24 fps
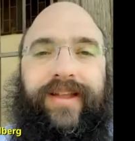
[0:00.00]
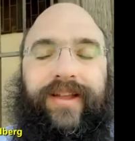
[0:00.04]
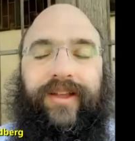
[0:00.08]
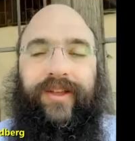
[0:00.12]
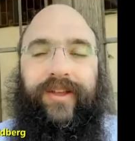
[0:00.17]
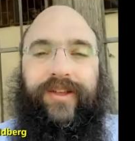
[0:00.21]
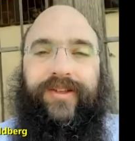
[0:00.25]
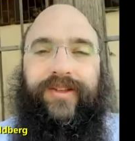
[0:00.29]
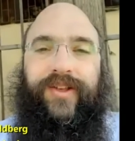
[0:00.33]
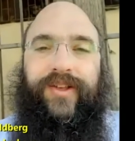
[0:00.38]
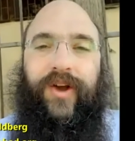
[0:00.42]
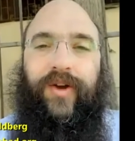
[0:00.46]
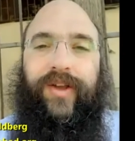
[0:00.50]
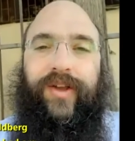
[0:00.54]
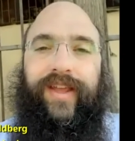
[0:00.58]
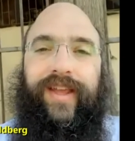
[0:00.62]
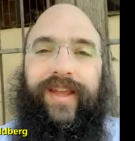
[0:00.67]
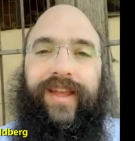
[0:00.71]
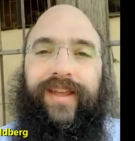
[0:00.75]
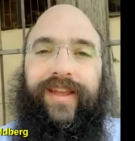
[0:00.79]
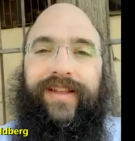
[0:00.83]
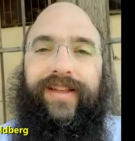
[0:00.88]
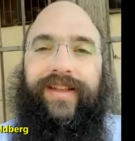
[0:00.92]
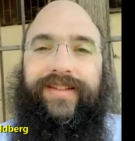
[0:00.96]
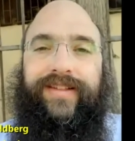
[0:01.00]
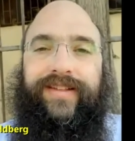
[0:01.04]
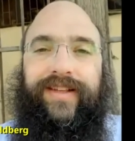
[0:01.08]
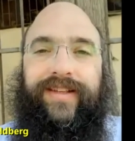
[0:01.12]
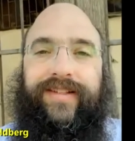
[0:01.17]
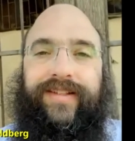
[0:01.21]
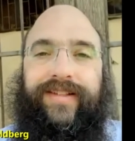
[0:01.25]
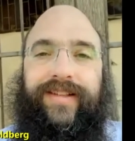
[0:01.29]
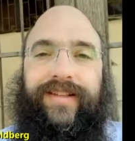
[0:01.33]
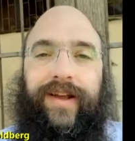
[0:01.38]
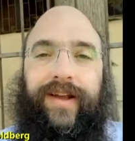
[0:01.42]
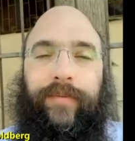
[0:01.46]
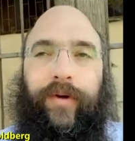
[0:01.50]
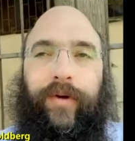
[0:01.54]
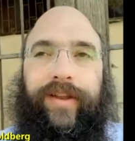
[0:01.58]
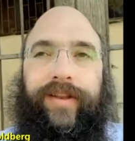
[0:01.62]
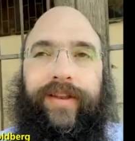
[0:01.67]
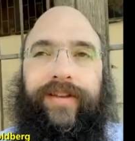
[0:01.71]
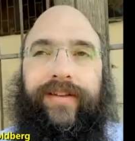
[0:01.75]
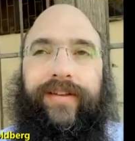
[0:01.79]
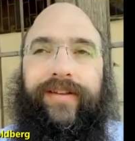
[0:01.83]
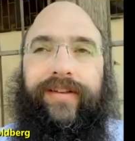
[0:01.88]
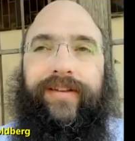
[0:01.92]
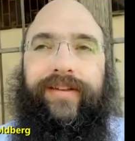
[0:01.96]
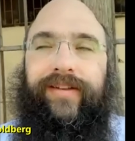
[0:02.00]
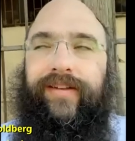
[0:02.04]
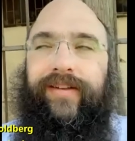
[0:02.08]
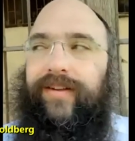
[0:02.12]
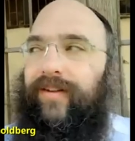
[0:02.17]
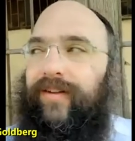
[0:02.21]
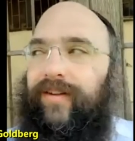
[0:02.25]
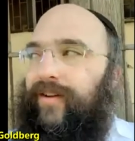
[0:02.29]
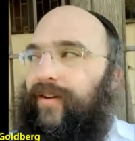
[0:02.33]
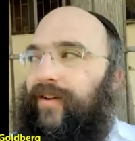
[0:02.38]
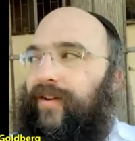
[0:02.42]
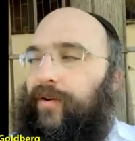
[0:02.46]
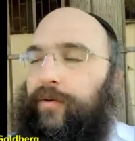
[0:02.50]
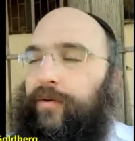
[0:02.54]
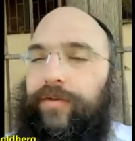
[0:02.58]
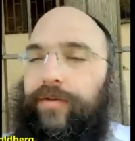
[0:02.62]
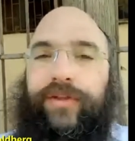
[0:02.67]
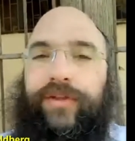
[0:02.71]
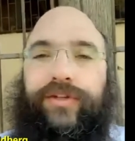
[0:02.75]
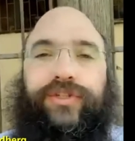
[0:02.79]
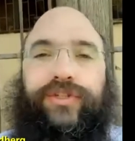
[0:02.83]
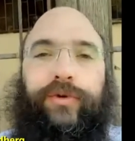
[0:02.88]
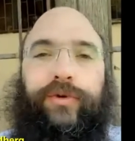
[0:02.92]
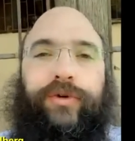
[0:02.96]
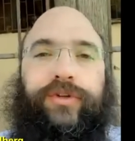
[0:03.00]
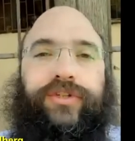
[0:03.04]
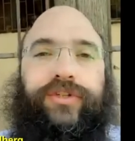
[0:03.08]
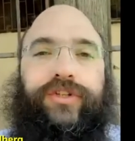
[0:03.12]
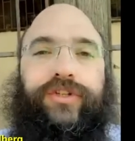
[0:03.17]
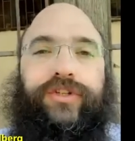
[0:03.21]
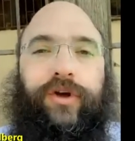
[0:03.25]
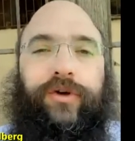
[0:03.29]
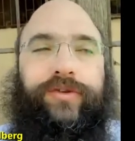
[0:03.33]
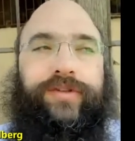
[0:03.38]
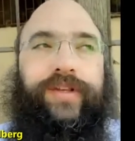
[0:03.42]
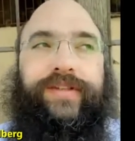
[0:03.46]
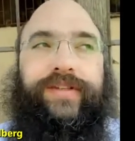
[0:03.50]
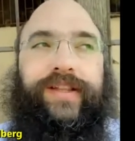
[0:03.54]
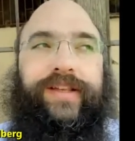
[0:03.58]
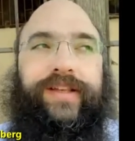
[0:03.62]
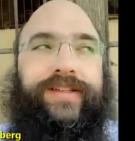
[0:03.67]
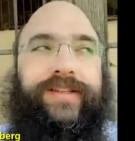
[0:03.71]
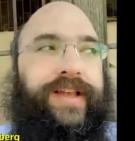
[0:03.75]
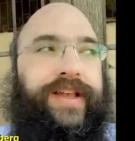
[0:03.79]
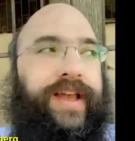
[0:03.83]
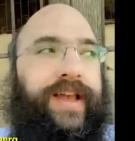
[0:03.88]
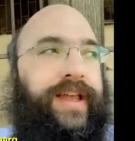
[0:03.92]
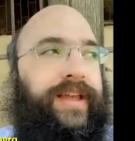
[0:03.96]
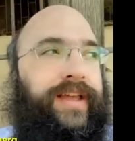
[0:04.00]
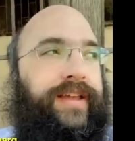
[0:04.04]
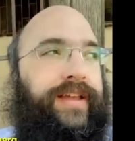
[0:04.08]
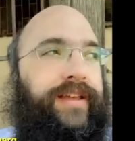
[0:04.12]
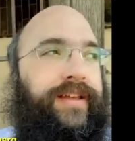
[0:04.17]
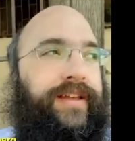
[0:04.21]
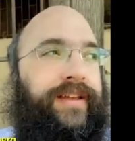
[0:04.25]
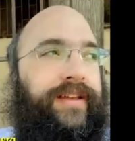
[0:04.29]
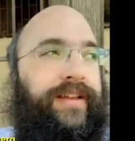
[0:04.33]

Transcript: So he sees someone with a Jewish nose, as they say,